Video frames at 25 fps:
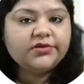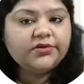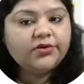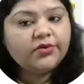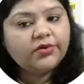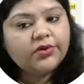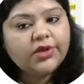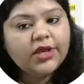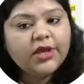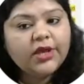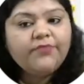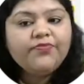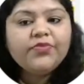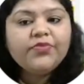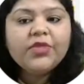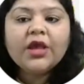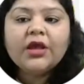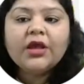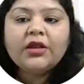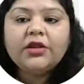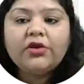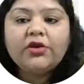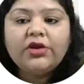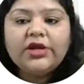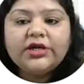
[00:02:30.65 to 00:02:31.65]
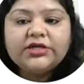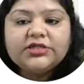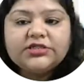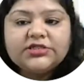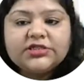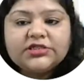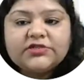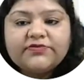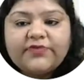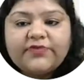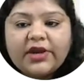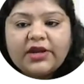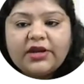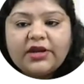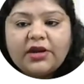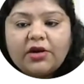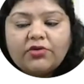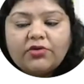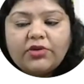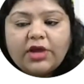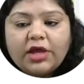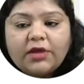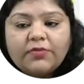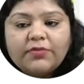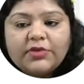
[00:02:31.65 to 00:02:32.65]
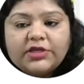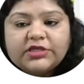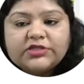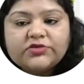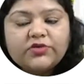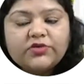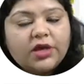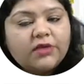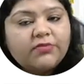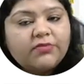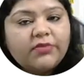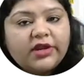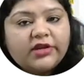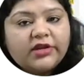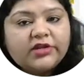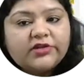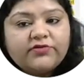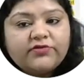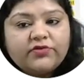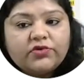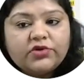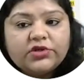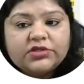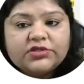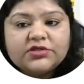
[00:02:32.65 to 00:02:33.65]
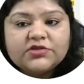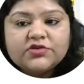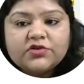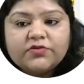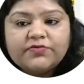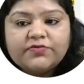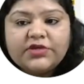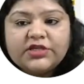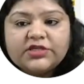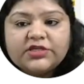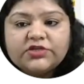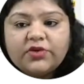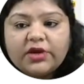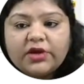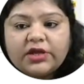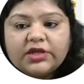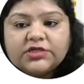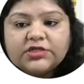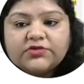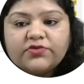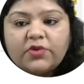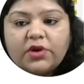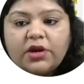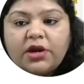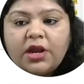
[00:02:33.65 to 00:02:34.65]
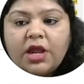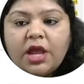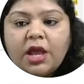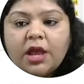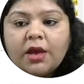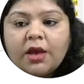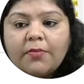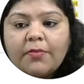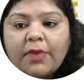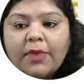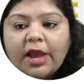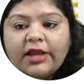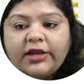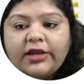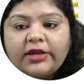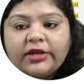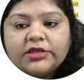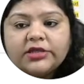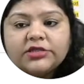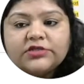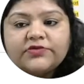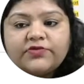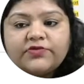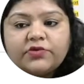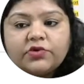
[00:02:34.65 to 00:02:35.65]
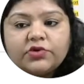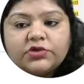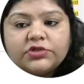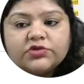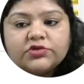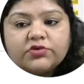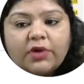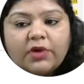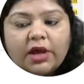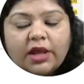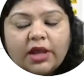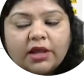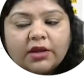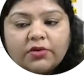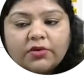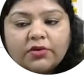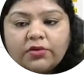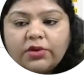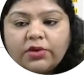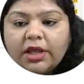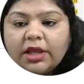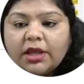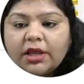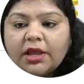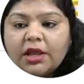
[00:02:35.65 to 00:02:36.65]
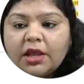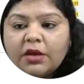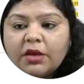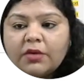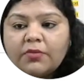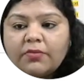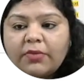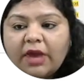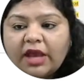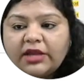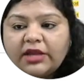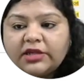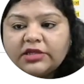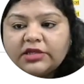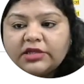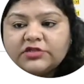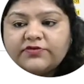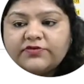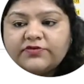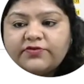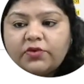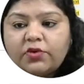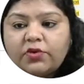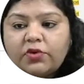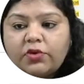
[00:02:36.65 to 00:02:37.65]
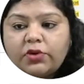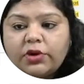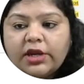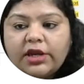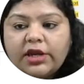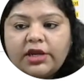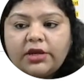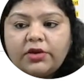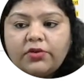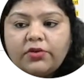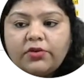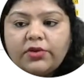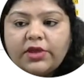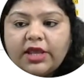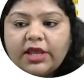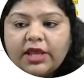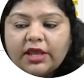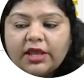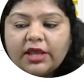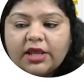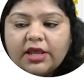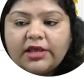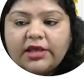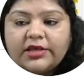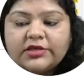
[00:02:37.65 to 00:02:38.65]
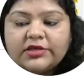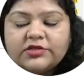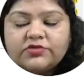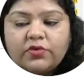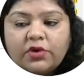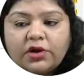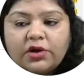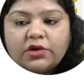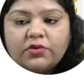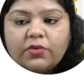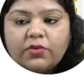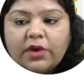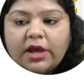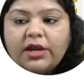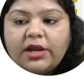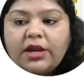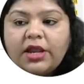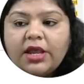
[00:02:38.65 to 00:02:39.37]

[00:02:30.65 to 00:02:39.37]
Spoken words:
Okay, now let's just find out our b square minus 4ac. So b square is what? Minus 4 square. Okay, minus 4 into a. A is what? 1